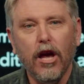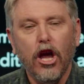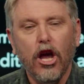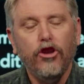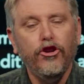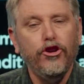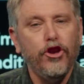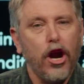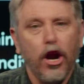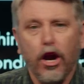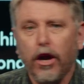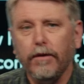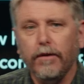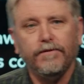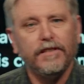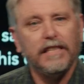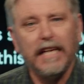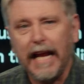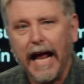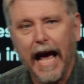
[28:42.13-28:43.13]

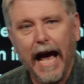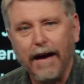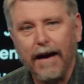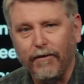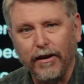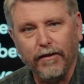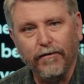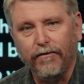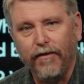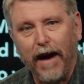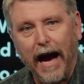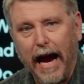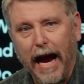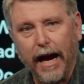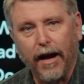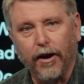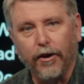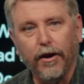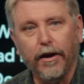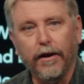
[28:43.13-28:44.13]
Nerves that haven't
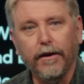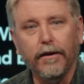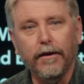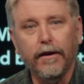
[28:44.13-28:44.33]
fired.